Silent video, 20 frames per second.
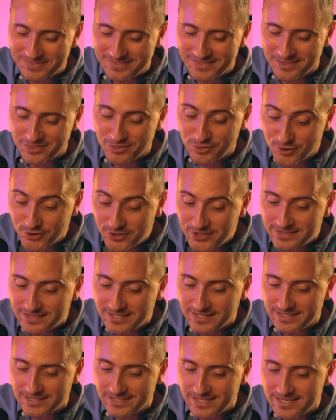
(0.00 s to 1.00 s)
The third
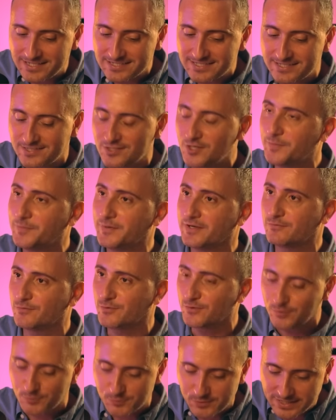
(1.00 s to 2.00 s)
and last topic
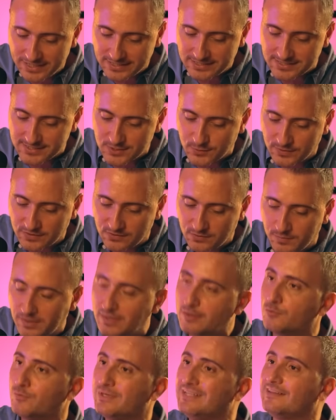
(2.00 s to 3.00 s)
for the roulette is going to be
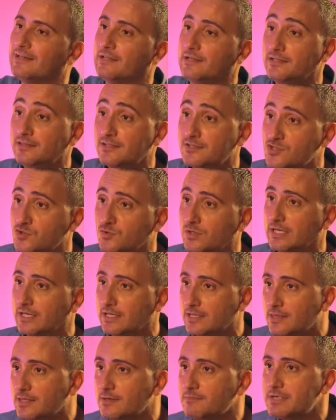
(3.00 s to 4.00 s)
the retail industry
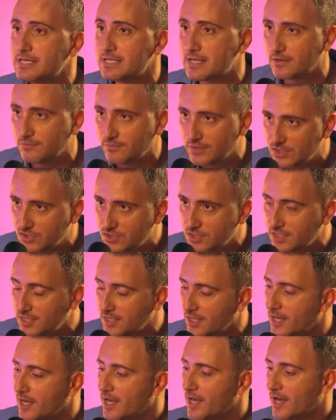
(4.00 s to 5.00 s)
in the MENA region.
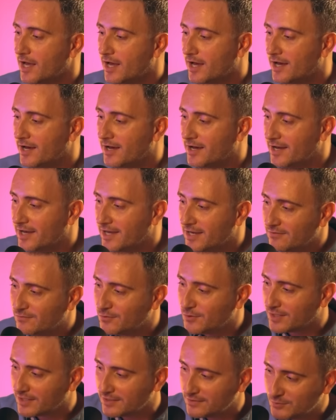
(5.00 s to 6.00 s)
And
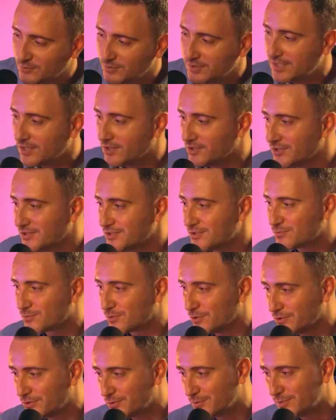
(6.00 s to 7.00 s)
if you can do the honors, roll the